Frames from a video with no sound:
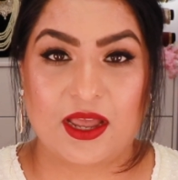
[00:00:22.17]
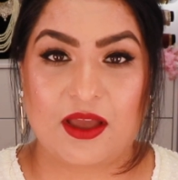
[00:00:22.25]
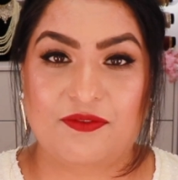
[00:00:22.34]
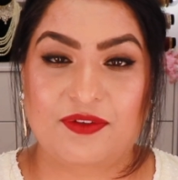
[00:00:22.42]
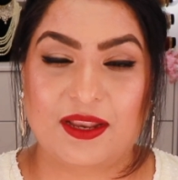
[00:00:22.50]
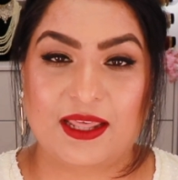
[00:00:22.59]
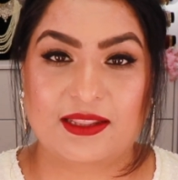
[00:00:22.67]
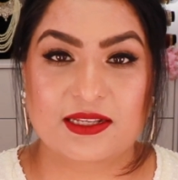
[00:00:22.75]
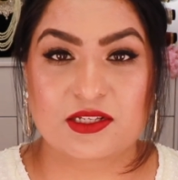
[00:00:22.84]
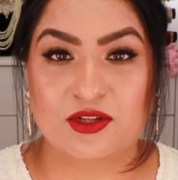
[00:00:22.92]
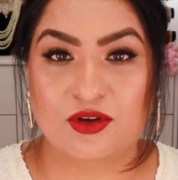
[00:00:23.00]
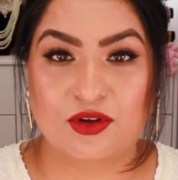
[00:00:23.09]
I feel like
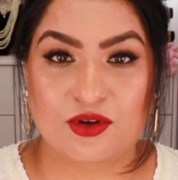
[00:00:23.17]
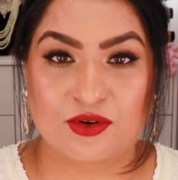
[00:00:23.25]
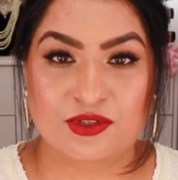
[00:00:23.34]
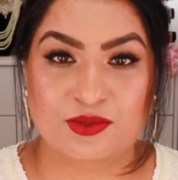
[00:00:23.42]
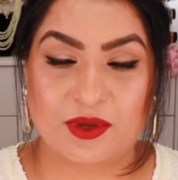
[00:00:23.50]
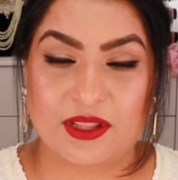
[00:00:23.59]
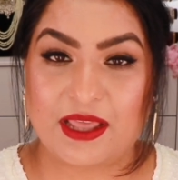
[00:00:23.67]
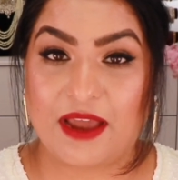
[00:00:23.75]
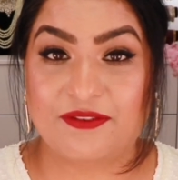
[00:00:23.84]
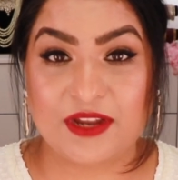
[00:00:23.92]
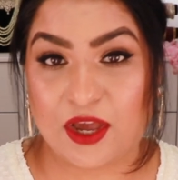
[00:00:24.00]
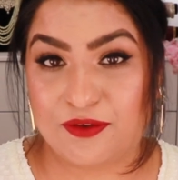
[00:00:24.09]
this look goes with
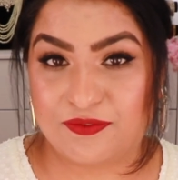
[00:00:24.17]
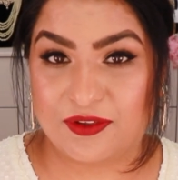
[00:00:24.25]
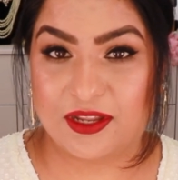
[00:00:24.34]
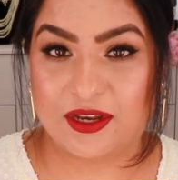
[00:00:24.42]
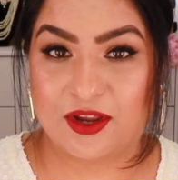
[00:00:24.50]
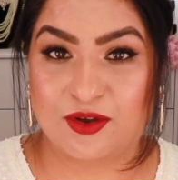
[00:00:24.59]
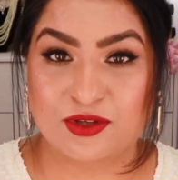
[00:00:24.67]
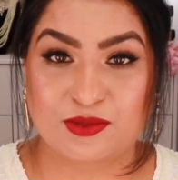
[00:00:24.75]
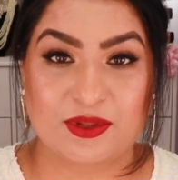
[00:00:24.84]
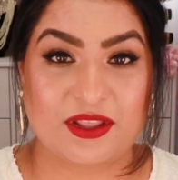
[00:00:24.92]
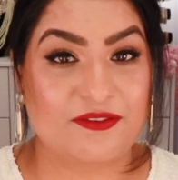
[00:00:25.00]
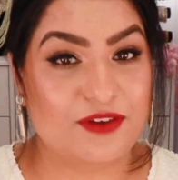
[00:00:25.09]
every outfit, it goes
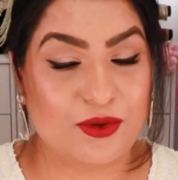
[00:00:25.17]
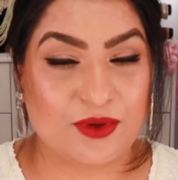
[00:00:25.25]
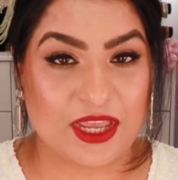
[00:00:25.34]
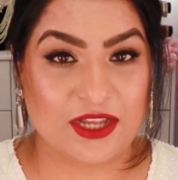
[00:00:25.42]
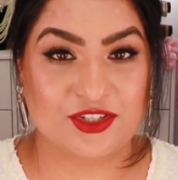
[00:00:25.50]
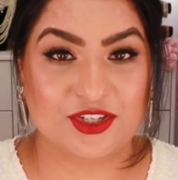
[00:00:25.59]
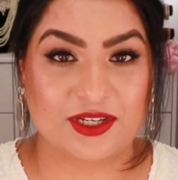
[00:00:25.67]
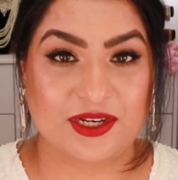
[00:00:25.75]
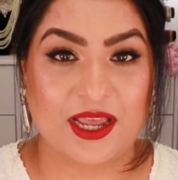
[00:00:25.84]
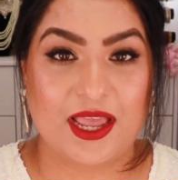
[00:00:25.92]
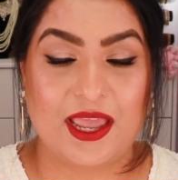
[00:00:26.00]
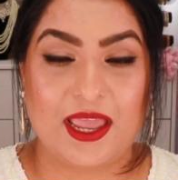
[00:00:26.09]
with every occasion.
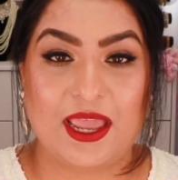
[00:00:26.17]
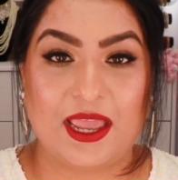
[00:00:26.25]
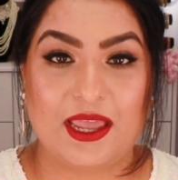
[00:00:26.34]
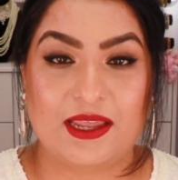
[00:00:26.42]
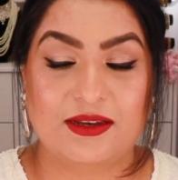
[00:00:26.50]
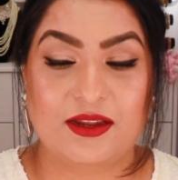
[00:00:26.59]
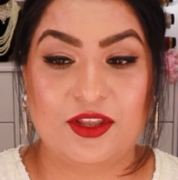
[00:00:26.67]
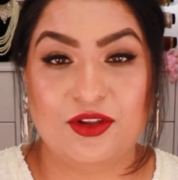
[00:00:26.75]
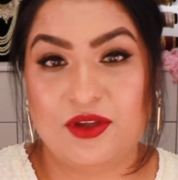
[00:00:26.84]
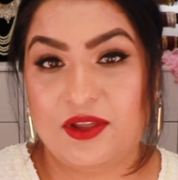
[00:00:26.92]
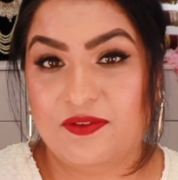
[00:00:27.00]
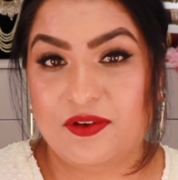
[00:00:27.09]
And you
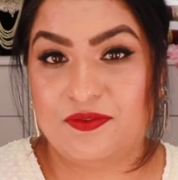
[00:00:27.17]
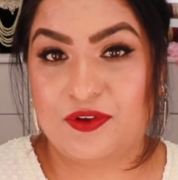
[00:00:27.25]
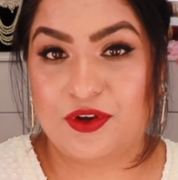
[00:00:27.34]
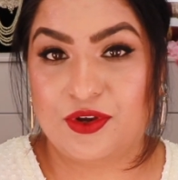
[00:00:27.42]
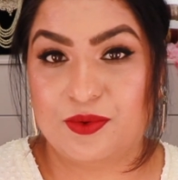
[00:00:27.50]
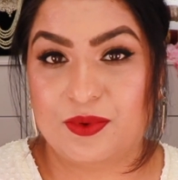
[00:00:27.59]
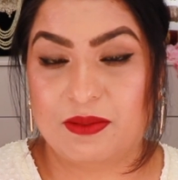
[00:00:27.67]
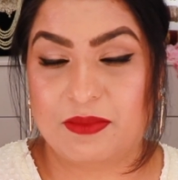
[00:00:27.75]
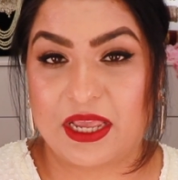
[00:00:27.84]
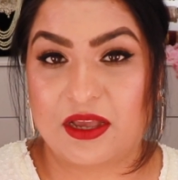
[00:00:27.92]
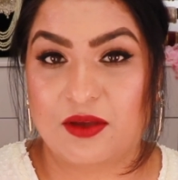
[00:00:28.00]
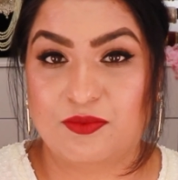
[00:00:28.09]
know, even if you're new with
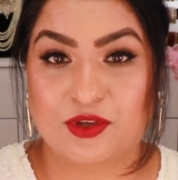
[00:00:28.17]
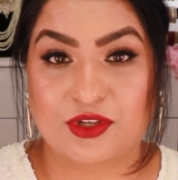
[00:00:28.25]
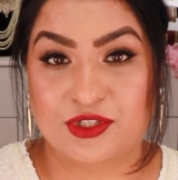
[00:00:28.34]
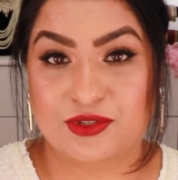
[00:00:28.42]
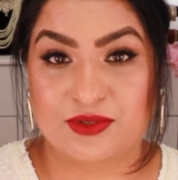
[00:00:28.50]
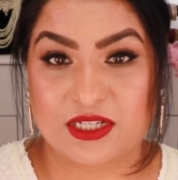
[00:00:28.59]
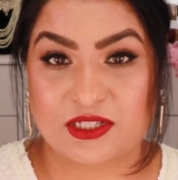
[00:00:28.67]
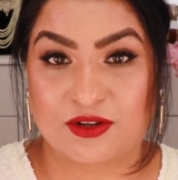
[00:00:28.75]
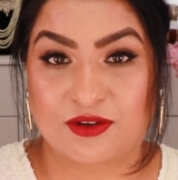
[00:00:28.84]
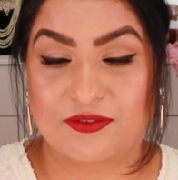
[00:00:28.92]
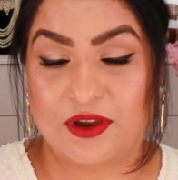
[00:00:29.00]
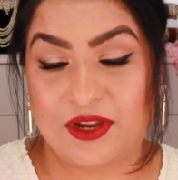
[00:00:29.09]
makeup, you can do this
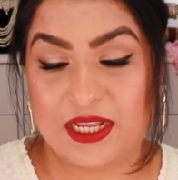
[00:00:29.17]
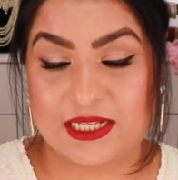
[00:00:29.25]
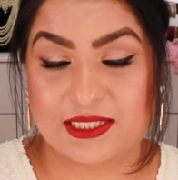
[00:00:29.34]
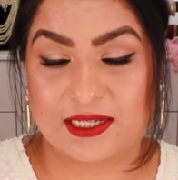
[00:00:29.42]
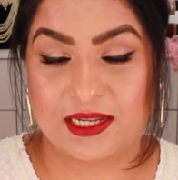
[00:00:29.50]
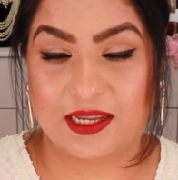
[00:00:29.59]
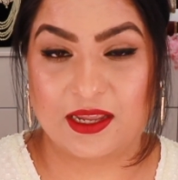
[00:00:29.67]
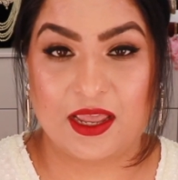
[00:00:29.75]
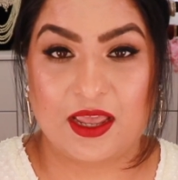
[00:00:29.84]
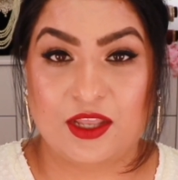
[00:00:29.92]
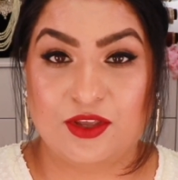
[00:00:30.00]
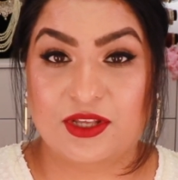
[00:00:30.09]
look very easily.
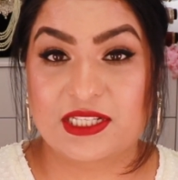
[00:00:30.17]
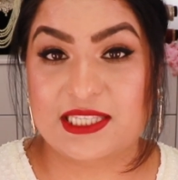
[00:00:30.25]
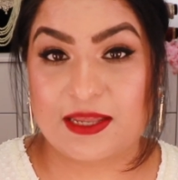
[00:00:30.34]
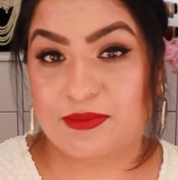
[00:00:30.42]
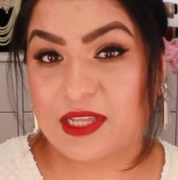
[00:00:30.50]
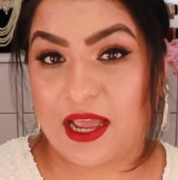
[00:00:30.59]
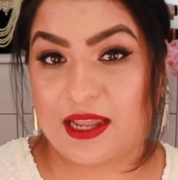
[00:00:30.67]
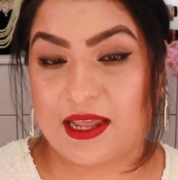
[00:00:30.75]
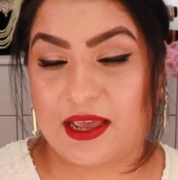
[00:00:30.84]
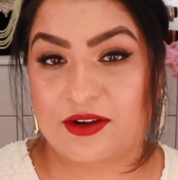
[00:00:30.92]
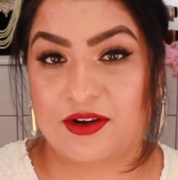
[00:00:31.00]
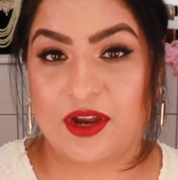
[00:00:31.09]
You can skip the
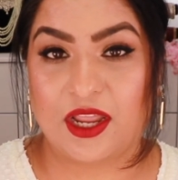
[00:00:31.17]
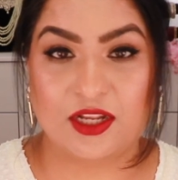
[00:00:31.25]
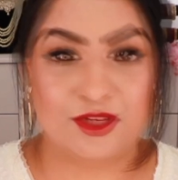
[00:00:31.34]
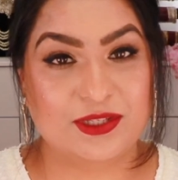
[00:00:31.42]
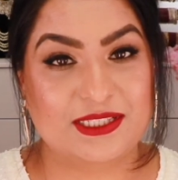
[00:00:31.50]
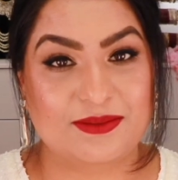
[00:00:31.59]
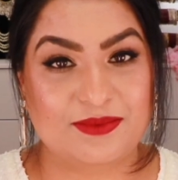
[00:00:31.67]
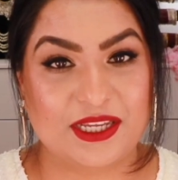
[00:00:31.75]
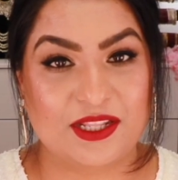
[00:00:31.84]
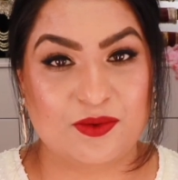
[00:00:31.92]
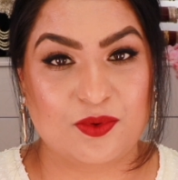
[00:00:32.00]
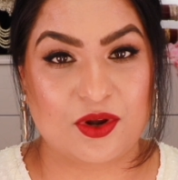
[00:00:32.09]
eyeliner and put something
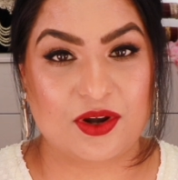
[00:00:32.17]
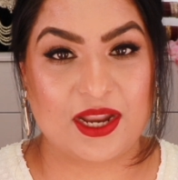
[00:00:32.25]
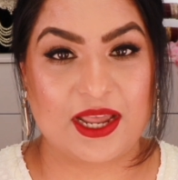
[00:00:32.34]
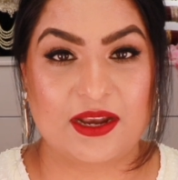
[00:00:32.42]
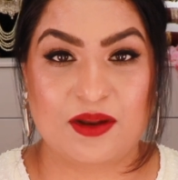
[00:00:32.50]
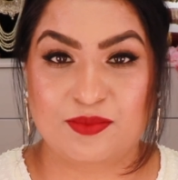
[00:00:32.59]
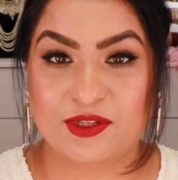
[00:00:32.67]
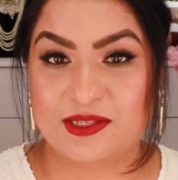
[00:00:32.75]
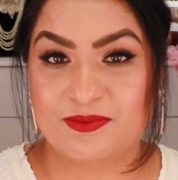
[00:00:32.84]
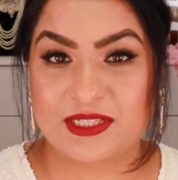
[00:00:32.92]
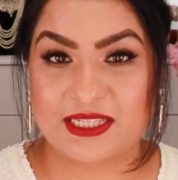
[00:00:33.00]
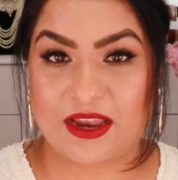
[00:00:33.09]
in the waterline and put
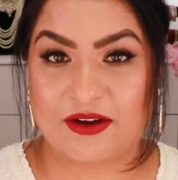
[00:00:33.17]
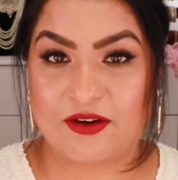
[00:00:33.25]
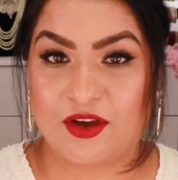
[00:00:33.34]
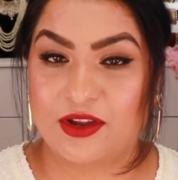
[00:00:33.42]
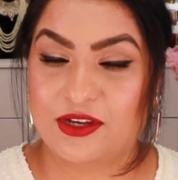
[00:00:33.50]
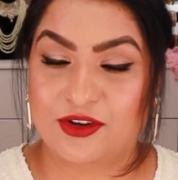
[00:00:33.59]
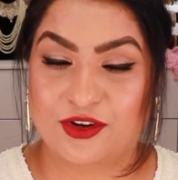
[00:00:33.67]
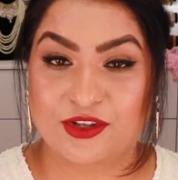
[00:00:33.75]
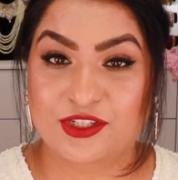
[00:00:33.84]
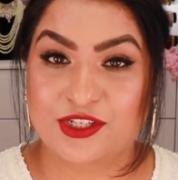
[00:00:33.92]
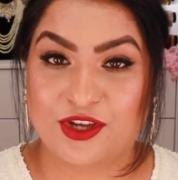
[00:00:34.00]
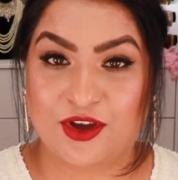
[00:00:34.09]
some mascara on, you're
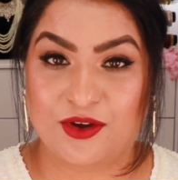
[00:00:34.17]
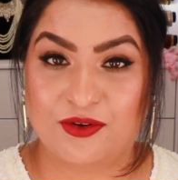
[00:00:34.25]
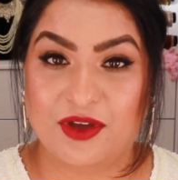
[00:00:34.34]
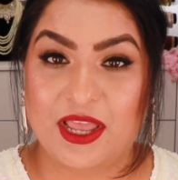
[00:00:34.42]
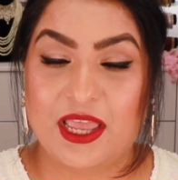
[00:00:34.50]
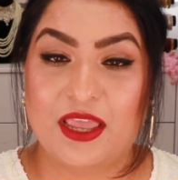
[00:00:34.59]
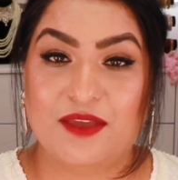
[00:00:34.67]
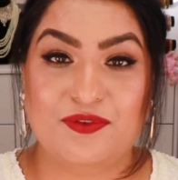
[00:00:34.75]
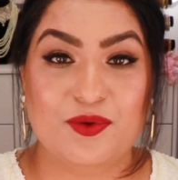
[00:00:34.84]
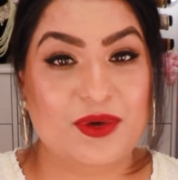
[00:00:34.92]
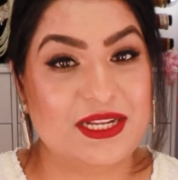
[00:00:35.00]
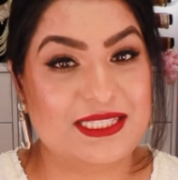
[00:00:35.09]
good to go. If
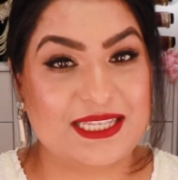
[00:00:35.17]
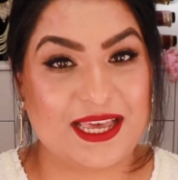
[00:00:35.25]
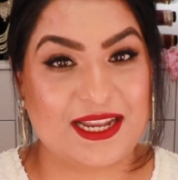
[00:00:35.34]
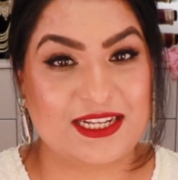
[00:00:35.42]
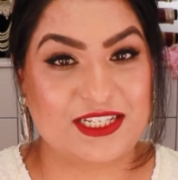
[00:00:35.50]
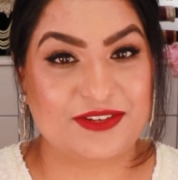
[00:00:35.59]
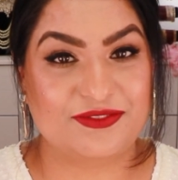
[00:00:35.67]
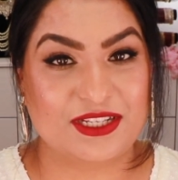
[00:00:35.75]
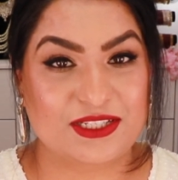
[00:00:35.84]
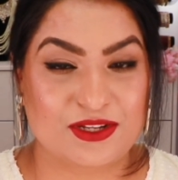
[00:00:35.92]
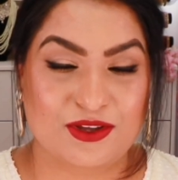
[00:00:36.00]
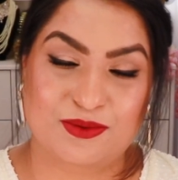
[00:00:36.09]
you want to see how to achieve
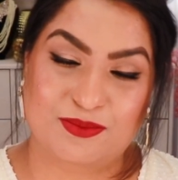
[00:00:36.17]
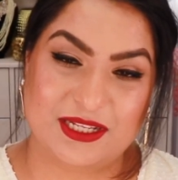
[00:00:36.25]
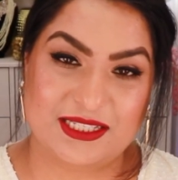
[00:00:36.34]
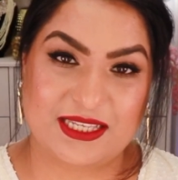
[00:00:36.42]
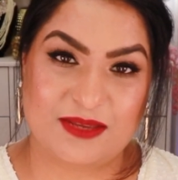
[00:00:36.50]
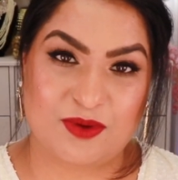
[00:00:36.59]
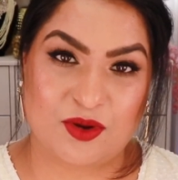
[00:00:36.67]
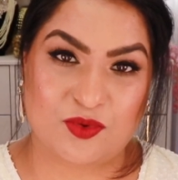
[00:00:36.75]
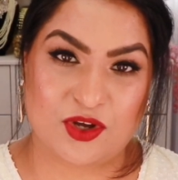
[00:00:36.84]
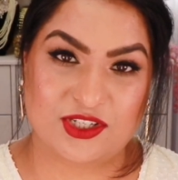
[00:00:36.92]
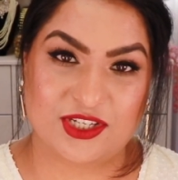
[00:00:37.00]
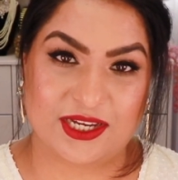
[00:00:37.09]
this look, please keep on
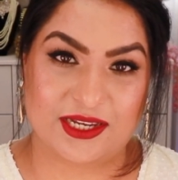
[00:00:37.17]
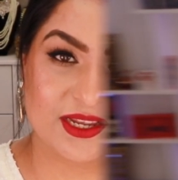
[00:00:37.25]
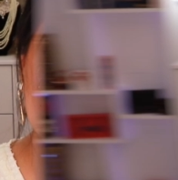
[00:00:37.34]
watching.